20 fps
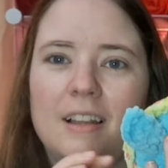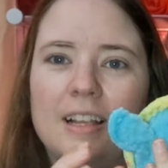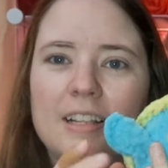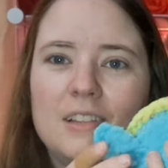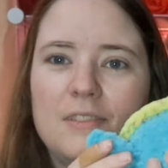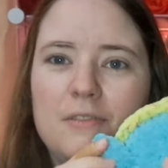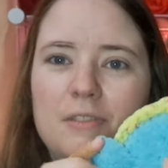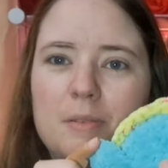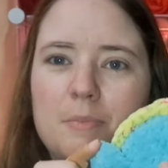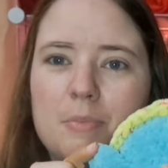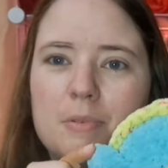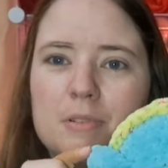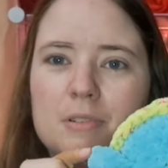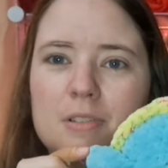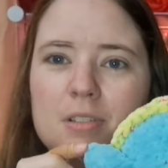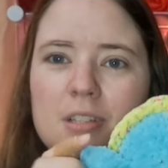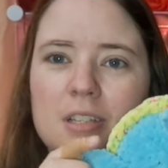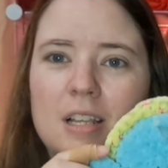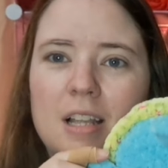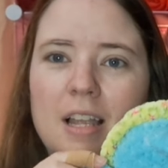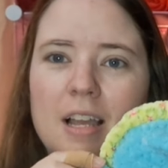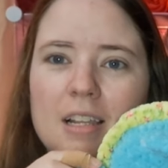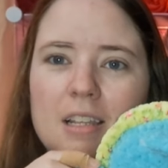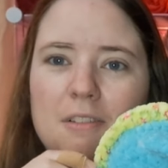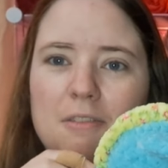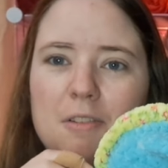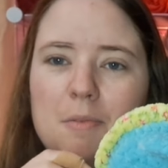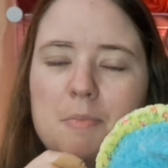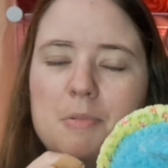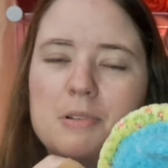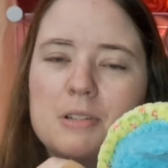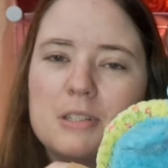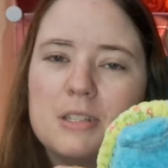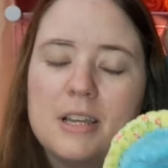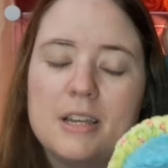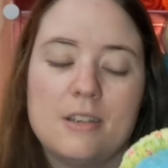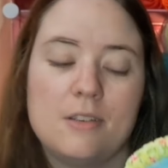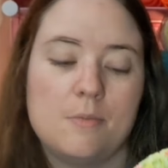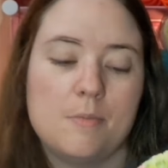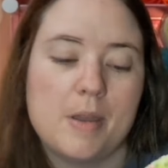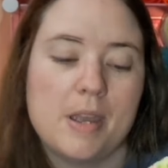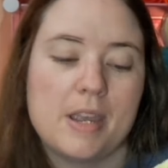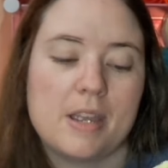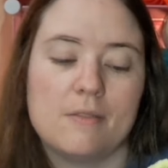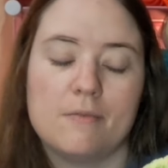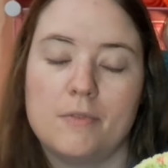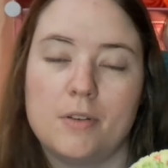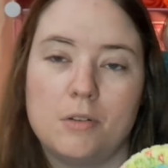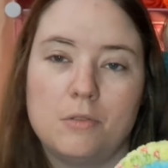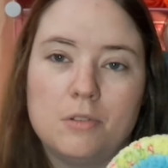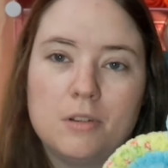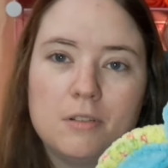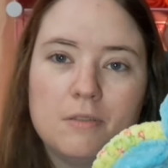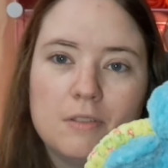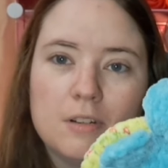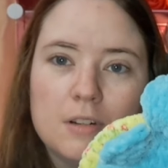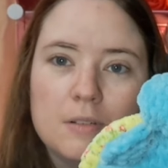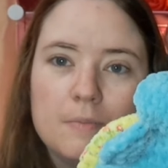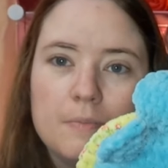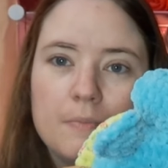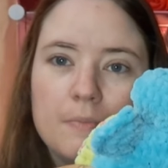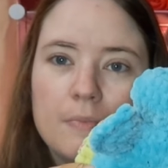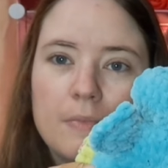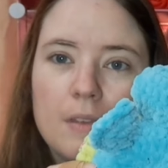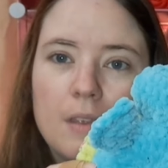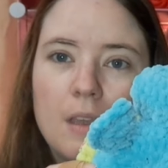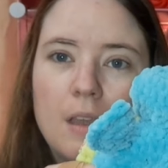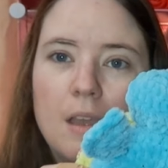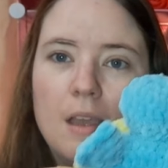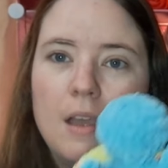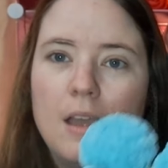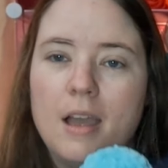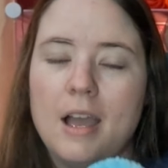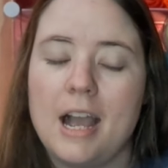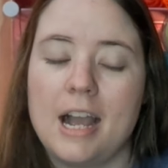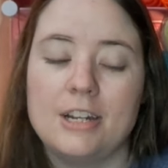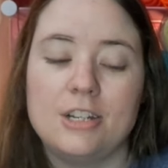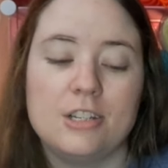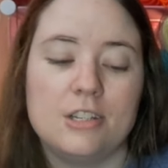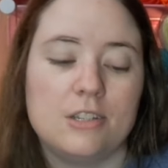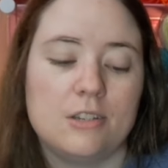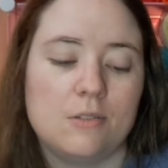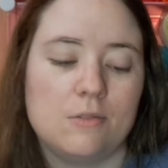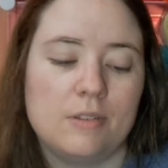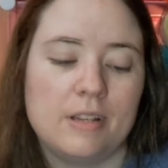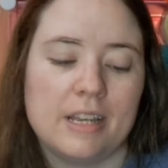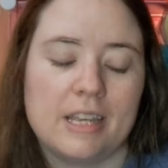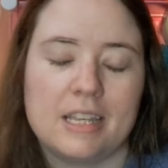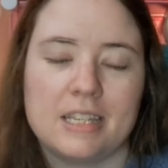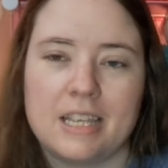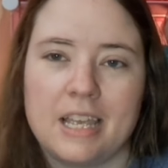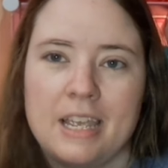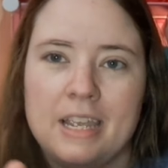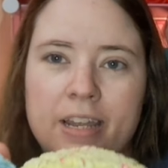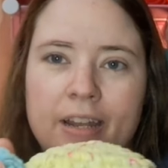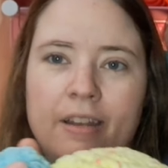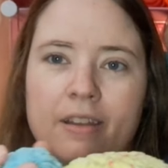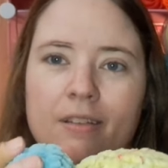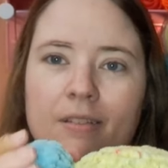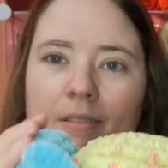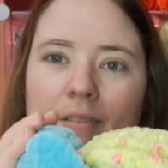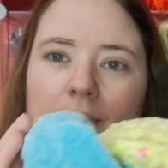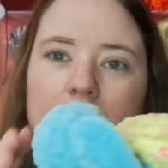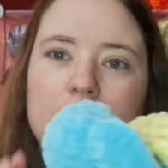I like the flippers because I like the flippers that you make and fold over. I just don't like his head.